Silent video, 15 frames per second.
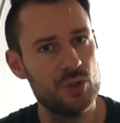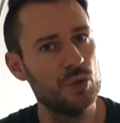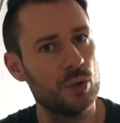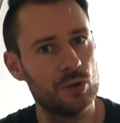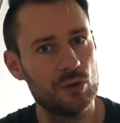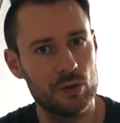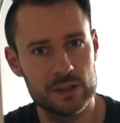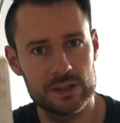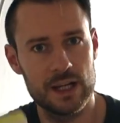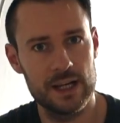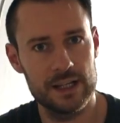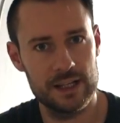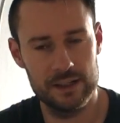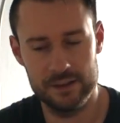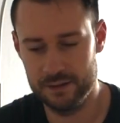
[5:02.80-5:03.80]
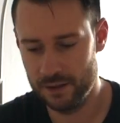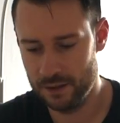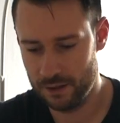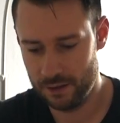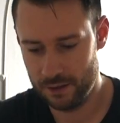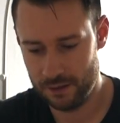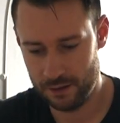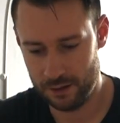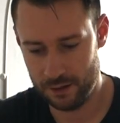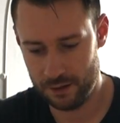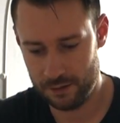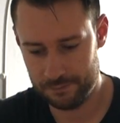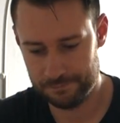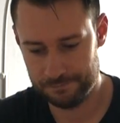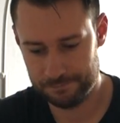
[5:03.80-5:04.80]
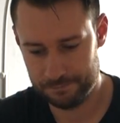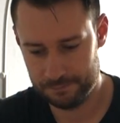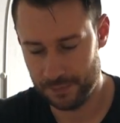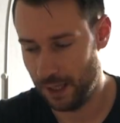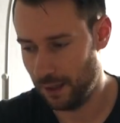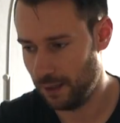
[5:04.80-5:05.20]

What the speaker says: pure gold. I can, yeah,